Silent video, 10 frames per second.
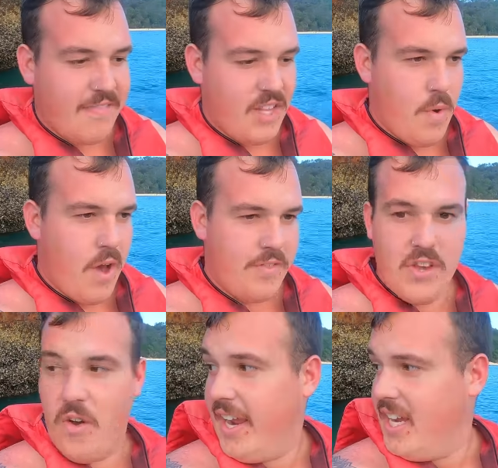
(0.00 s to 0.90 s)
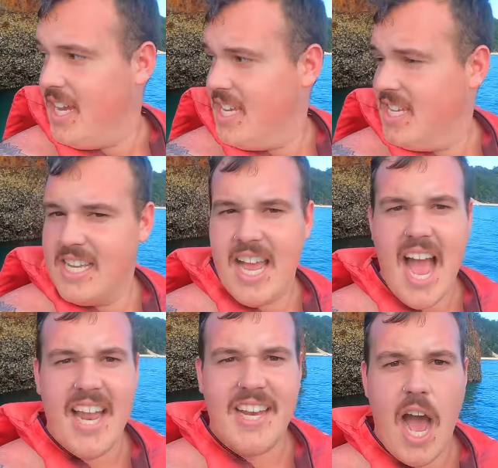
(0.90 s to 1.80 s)
Definitely worth doing,
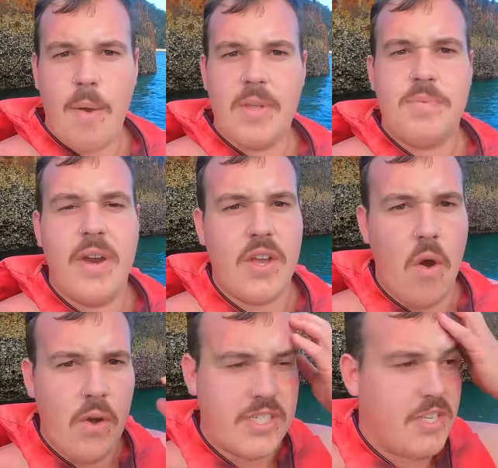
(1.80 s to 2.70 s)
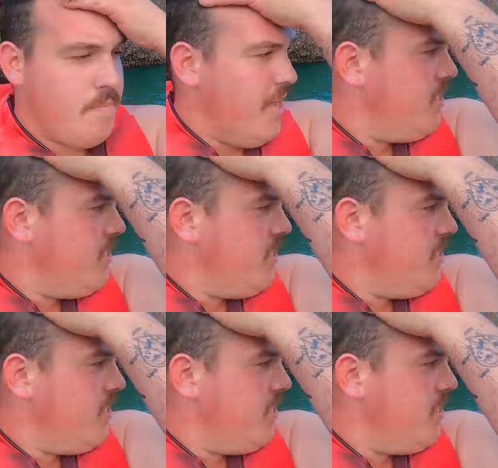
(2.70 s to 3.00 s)
and it's pretty cool because it